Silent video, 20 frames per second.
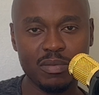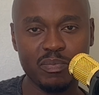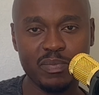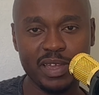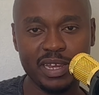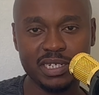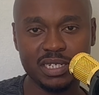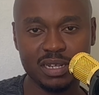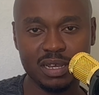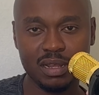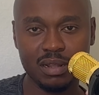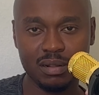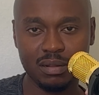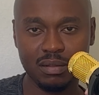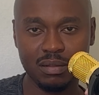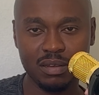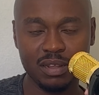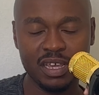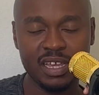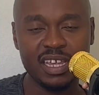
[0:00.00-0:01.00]
page title,
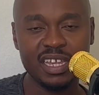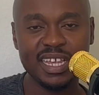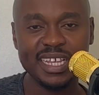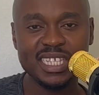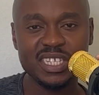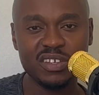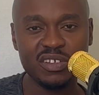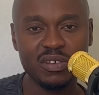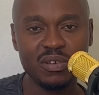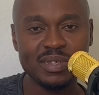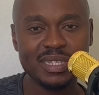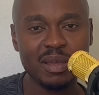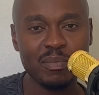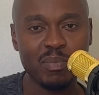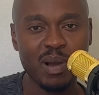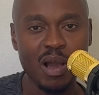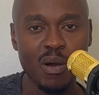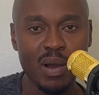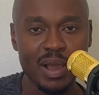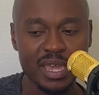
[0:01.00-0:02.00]
is to use the
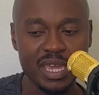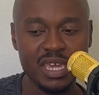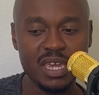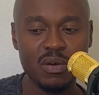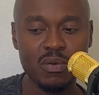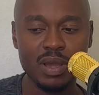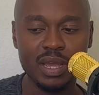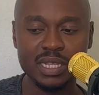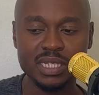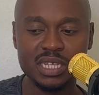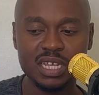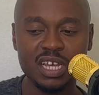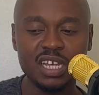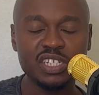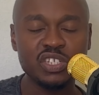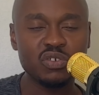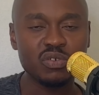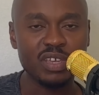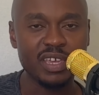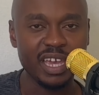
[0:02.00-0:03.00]
power keywords
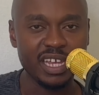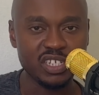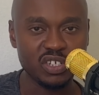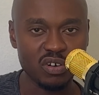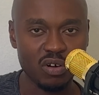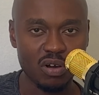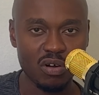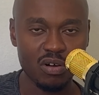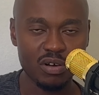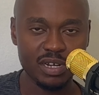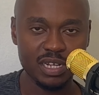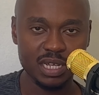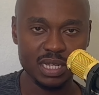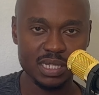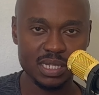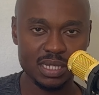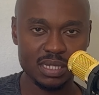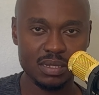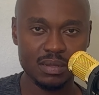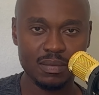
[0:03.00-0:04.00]
to get your
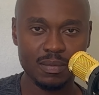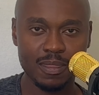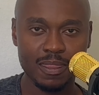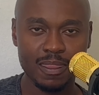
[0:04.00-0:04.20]
audience.